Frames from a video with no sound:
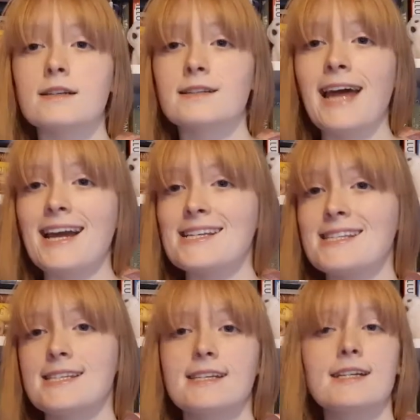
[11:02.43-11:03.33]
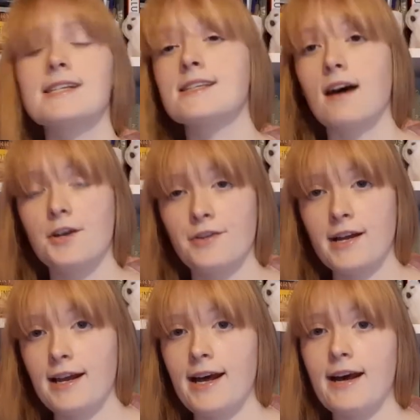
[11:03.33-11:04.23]
Next, Cassandra
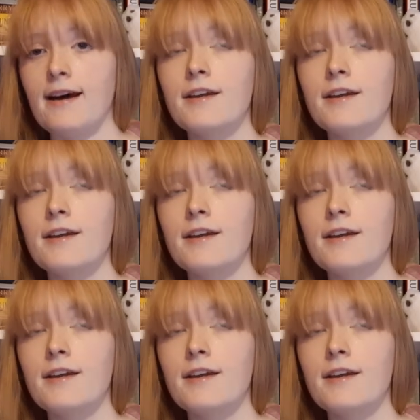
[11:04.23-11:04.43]
Clare,